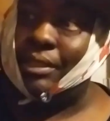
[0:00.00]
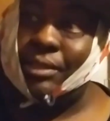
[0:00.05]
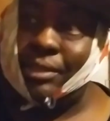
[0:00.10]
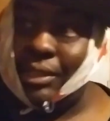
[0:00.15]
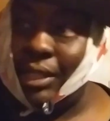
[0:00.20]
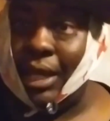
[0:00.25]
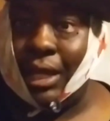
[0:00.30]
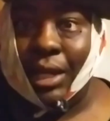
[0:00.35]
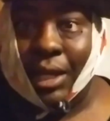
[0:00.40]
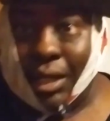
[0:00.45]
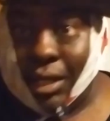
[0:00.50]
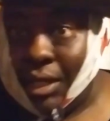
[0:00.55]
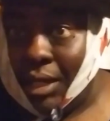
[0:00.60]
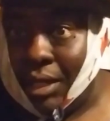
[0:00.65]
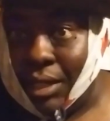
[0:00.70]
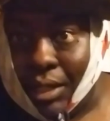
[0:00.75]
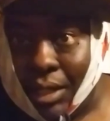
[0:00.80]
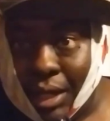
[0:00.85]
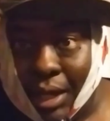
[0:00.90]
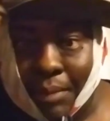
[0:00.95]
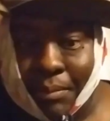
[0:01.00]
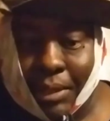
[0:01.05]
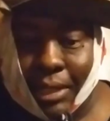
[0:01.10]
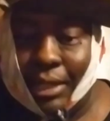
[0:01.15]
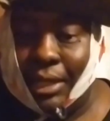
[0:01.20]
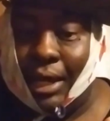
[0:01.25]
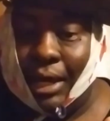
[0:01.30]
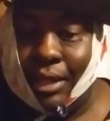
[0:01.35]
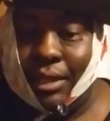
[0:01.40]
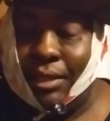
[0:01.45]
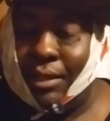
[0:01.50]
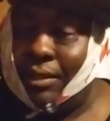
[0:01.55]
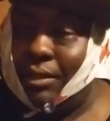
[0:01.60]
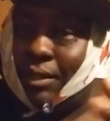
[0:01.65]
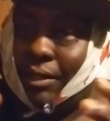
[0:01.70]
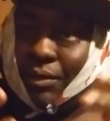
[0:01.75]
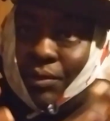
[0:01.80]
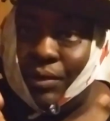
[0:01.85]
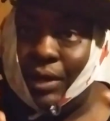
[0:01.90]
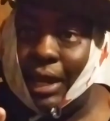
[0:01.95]
Senate couldn't come together
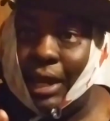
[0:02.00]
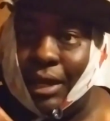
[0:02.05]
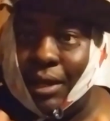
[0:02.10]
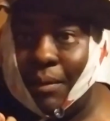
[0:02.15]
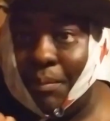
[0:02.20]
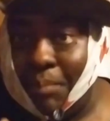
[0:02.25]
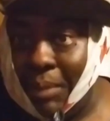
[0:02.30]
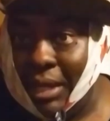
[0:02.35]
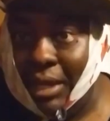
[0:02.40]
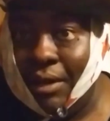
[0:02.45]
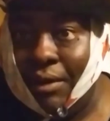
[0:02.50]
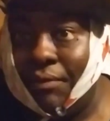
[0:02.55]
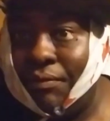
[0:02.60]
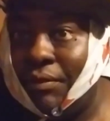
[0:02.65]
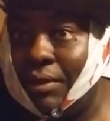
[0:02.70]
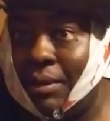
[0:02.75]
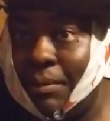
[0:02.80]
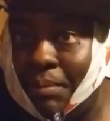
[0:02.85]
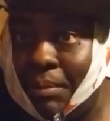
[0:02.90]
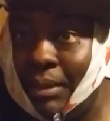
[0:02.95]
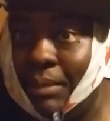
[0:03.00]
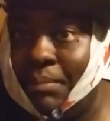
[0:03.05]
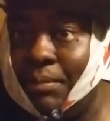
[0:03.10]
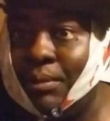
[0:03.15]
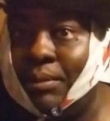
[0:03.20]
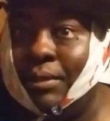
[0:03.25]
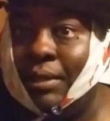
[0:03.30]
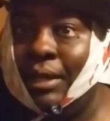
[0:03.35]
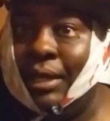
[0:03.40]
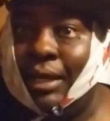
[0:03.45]
to create a bill for the people.